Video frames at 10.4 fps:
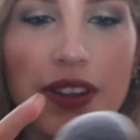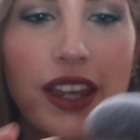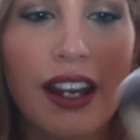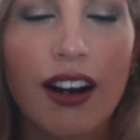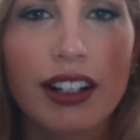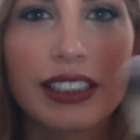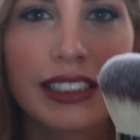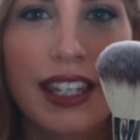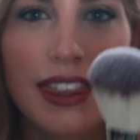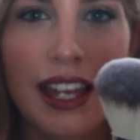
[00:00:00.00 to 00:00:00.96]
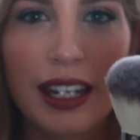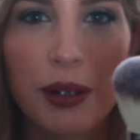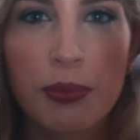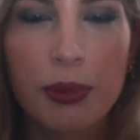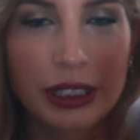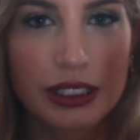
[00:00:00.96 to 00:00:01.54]
They are
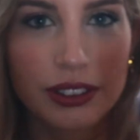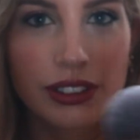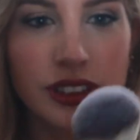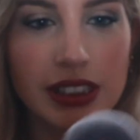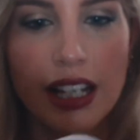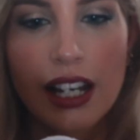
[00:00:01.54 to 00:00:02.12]
synthetic bristles,